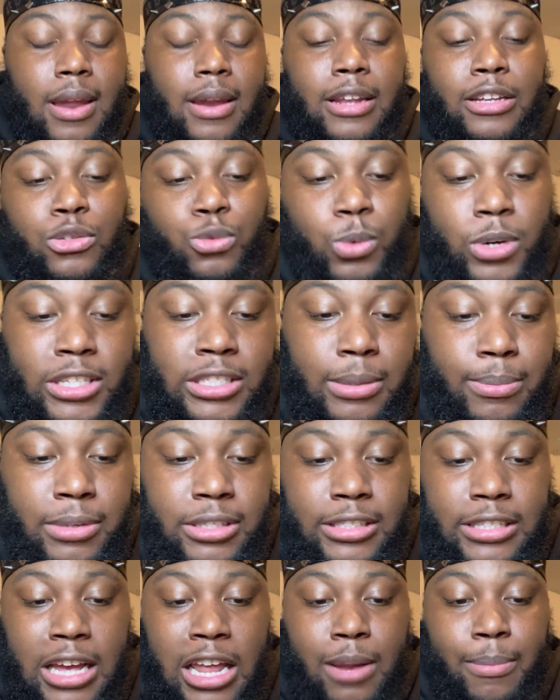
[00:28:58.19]
This wisdom of
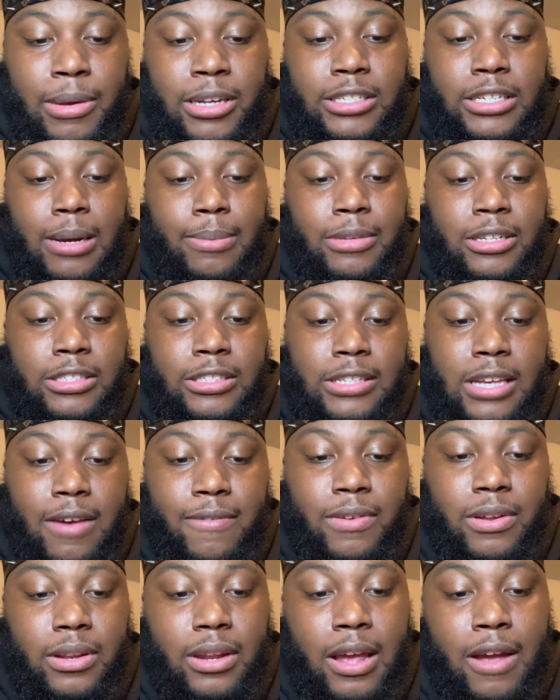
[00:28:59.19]
Solomon, chapter
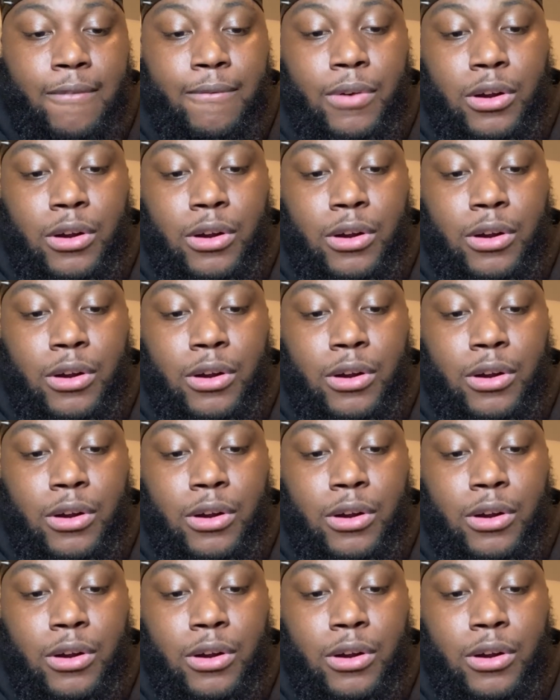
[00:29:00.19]
7 and